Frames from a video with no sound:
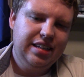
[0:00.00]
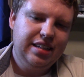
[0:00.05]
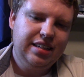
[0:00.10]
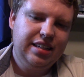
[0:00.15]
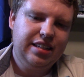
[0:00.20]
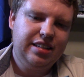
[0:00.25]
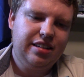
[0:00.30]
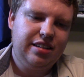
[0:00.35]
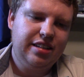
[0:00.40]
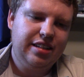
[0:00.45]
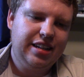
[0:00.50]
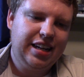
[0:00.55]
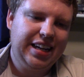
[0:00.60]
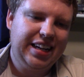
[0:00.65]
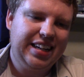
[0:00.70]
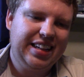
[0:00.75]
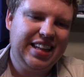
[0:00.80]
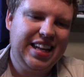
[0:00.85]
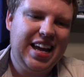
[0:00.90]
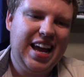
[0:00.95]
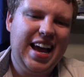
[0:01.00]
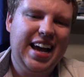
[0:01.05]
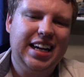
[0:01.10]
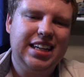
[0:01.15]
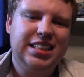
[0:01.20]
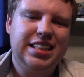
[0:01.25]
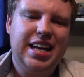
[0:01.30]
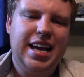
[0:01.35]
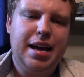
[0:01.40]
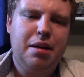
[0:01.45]
these are like the
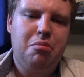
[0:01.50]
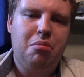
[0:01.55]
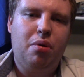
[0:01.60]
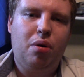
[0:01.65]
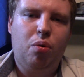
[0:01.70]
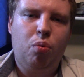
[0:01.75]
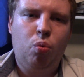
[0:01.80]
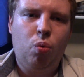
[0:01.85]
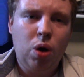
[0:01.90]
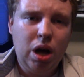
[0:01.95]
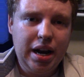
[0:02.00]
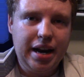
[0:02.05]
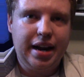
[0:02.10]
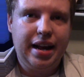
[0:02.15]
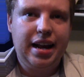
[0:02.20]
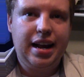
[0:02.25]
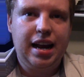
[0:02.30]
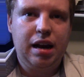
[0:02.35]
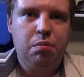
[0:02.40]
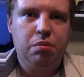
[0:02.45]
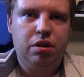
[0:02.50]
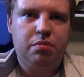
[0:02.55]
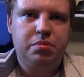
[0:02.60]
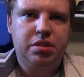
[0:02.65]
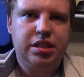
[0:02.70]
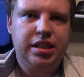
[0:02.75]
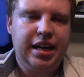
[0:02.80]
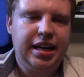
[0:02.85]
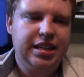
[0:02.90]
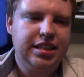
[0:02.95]
XM1
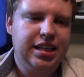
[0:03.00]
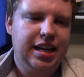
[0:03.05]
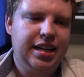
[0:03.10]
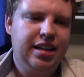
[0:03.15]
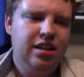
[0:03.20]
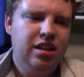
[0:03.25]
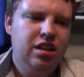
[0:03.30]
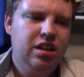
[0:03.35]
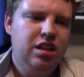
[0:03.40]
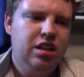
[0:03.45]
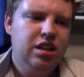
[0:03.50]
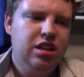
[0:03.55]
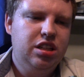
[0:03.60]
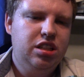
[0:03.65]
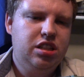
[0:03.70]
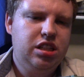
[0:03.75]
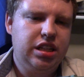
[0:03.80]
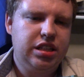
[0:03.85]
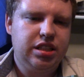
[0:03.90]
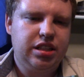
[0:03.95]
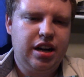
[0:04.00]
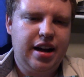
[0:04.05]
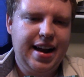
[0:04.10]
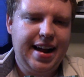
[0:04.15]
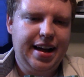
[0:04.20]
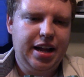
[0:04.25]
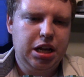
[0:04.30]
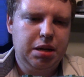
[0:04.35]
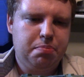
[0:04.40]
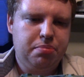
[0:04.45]
Abrams tanks that just got
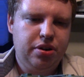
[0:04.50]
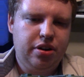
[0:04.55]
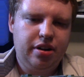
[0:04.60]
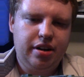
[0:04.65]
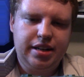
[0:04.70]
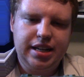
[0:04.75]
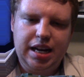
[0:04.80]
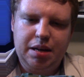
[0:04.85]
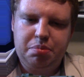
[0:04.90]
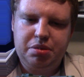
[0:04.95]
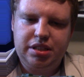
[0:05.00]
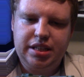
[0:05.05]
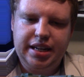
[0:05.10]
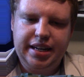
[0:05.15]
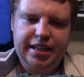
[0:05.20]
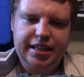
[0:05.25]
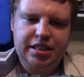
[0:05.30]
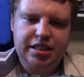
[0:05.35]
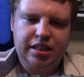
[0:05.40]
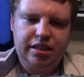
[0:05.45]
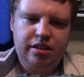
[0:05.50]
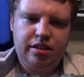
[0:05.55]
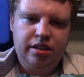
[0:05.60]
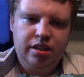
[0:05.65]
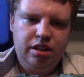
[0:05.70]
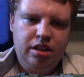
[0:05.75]
out of the prototype stage and